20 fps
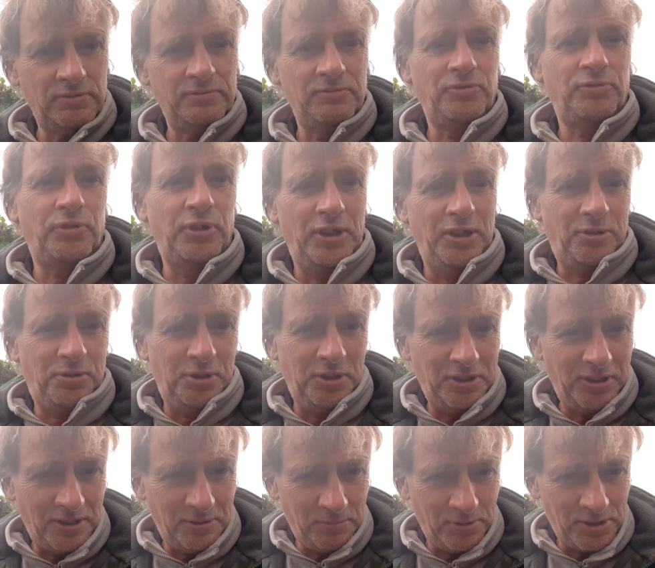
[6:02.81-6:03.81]

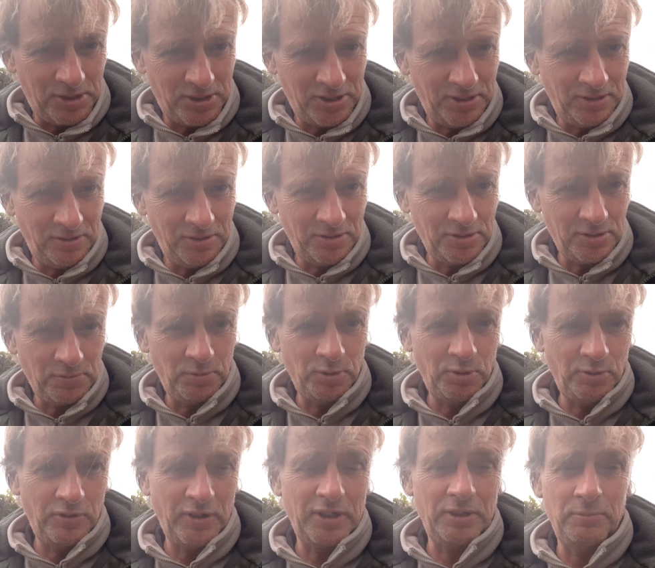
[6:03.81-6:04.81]
frequently materials, but
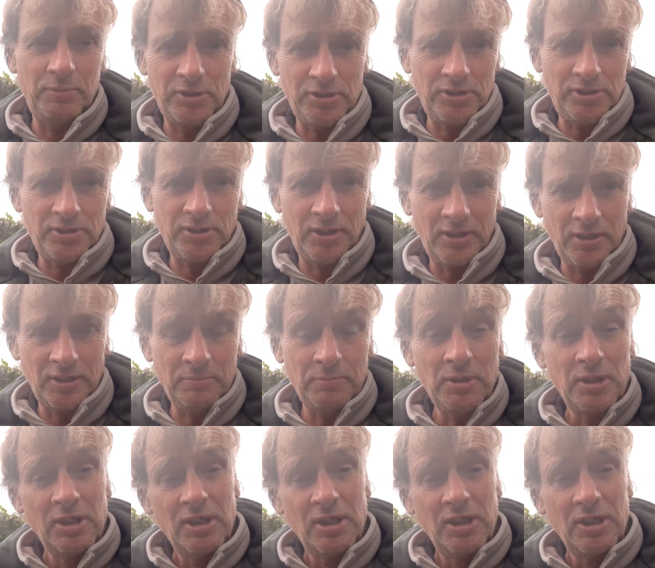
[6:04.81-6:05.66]
we've had a busy time.